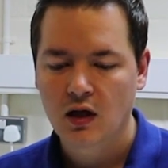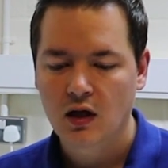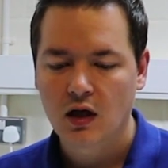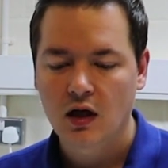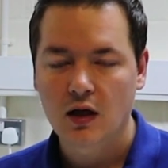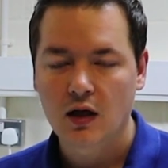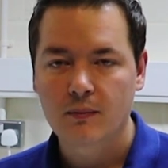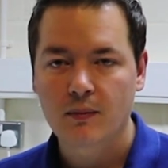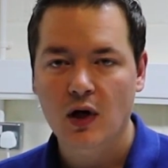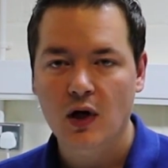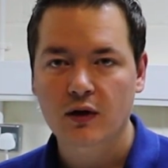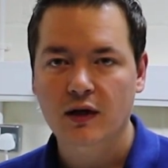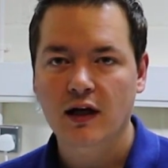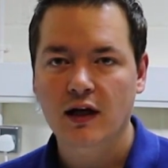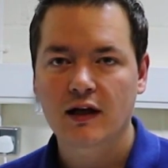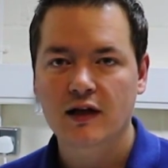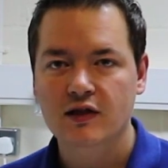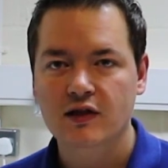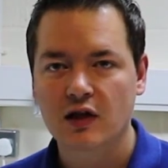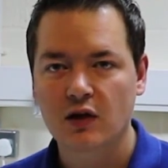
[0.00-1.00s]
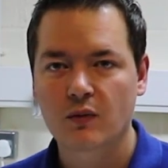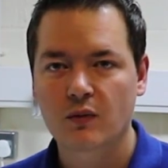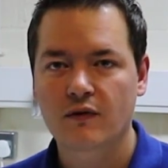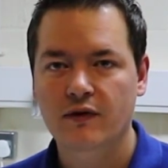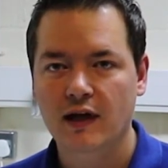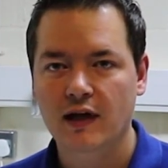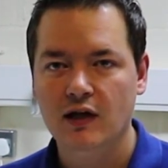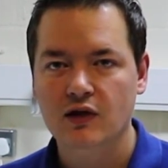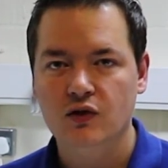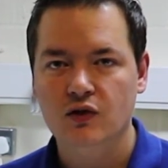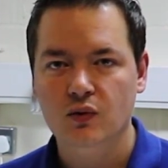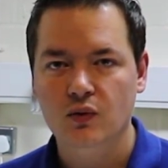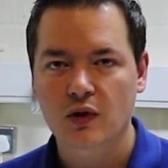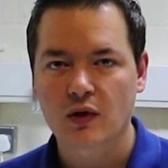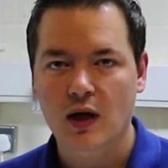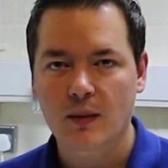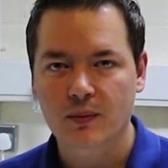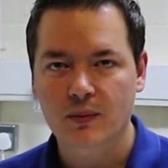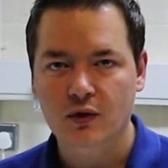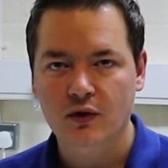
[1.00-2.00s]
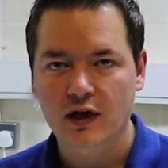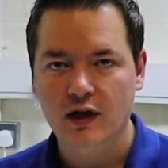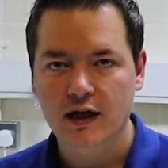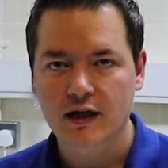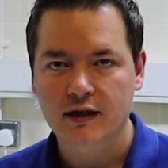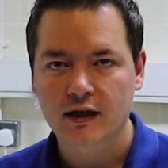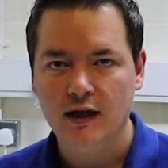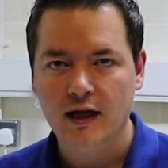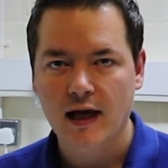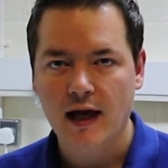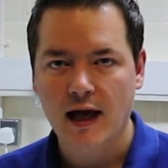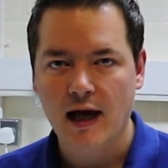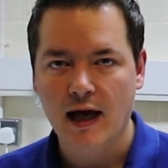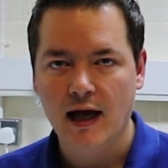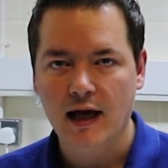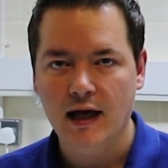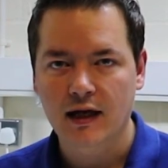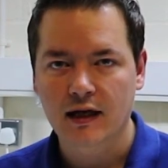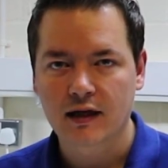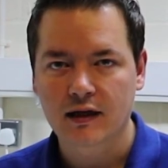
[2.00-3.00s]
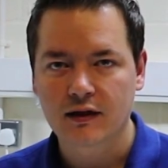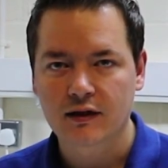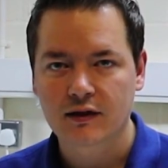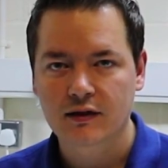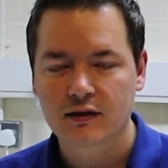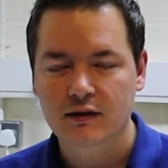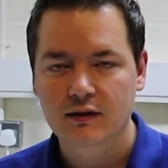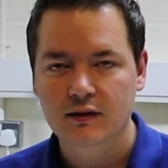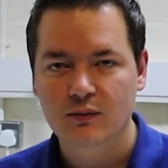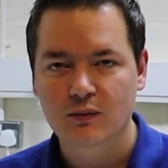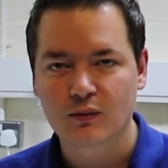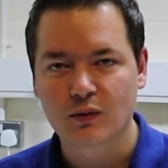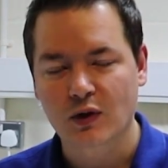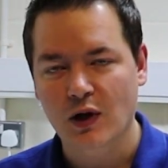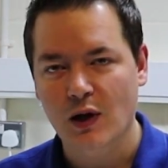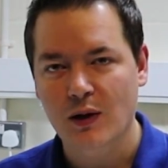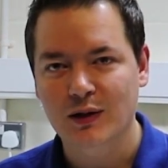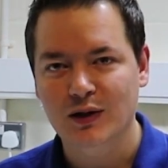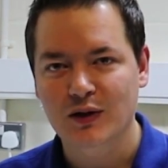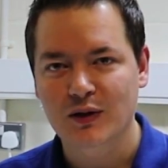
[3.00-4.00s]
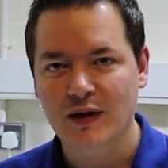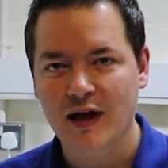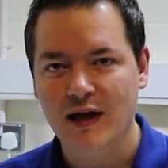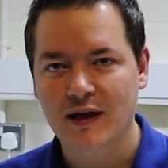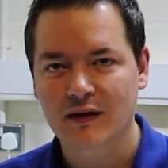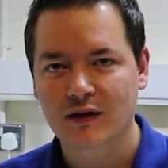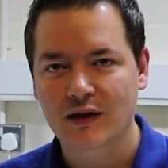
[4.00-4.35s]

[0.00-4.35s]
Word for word: Um, okay, let's get on with the actual upgrade and we'll go and do that